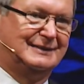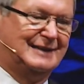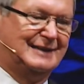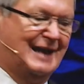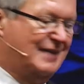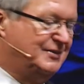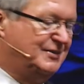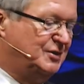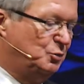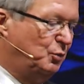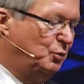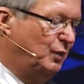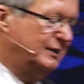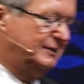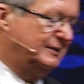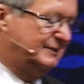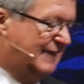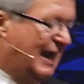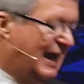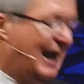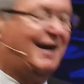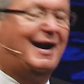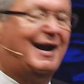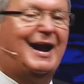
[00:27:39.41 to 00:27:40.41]
And you wouldn't
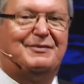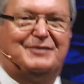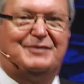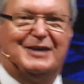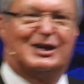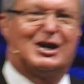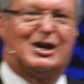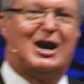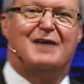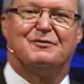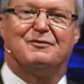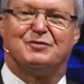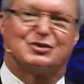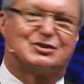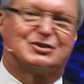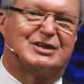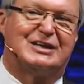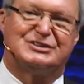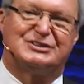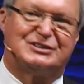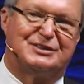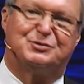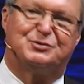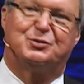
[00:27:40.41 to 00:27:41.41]
dare have that
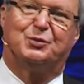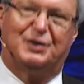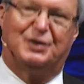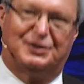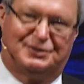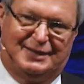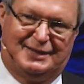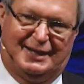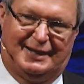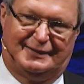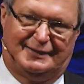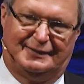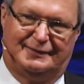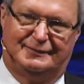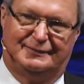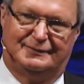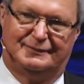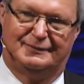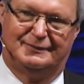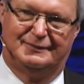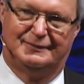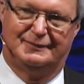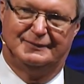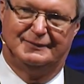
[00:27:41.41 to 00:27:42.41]
conversation if you weren't dating.
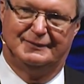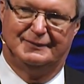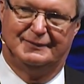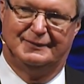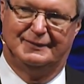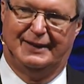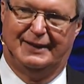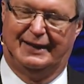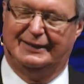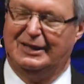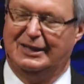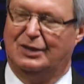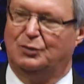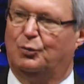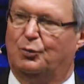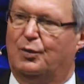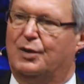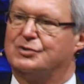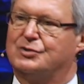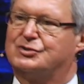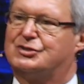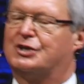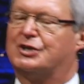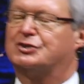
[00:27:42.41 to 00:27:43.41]
In other
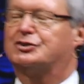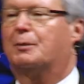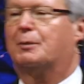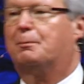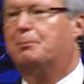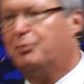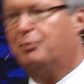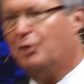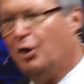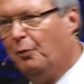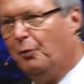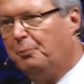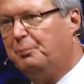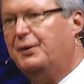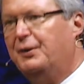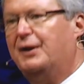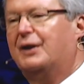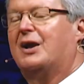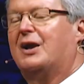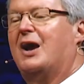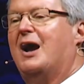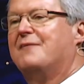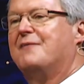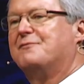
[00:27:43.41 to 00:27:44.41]
words, there's
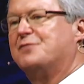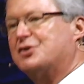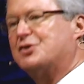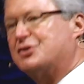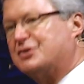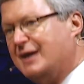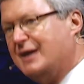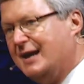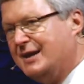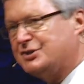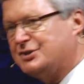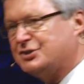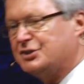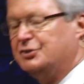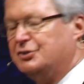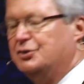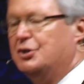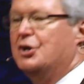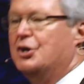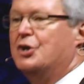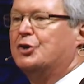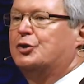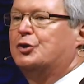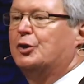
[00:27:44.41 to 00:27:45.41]
appropriate conversation
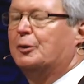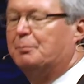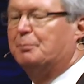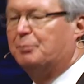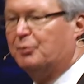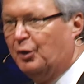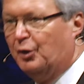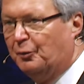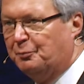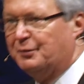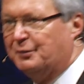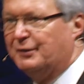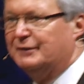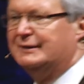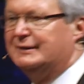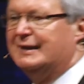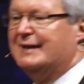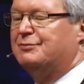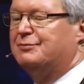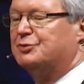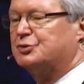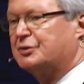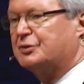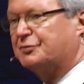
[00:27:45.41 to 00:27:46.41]
to appropriate
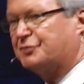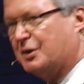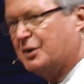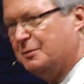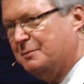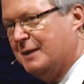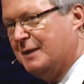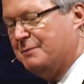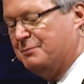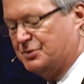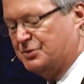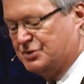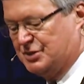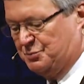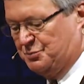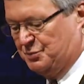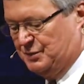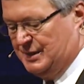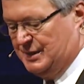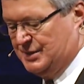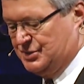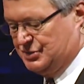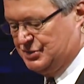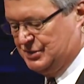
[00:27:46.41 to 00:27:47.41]
levels of commitments in
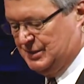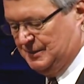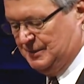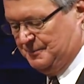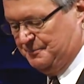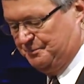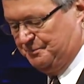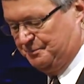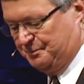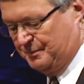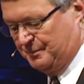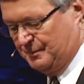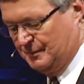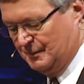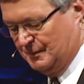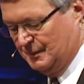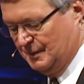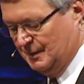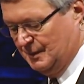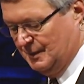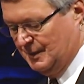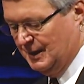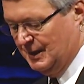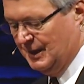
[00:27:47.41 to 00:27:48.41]
relationship.
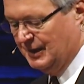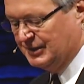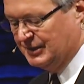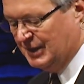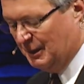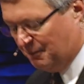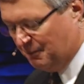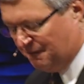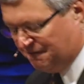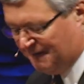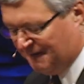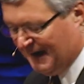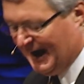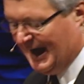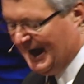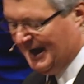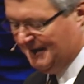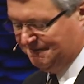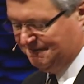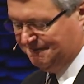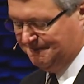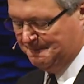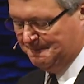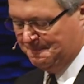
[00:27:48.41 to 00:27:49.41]
Number
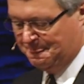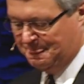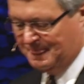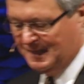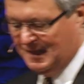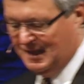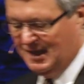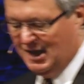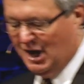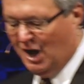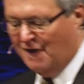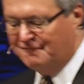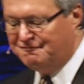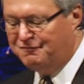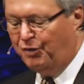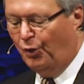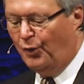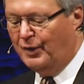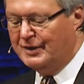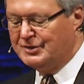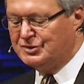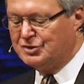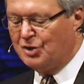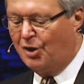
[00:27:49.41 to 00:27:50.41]
five,
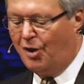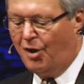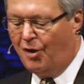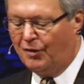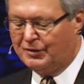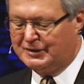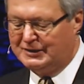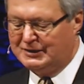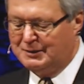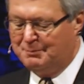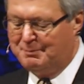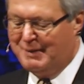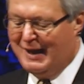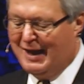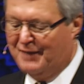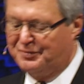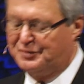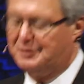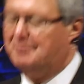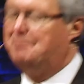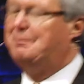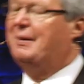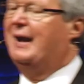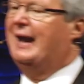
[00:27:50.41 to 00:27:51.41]
avoid talking about
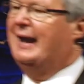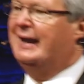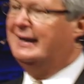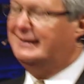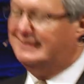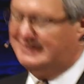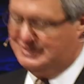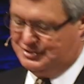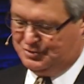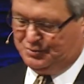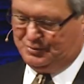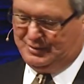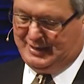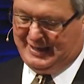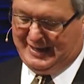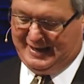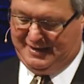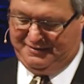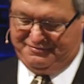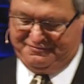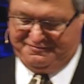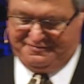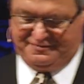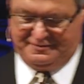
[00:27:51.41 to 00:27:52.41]
the pain in your
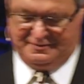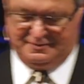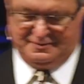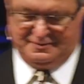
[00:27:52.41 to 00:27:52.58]
life.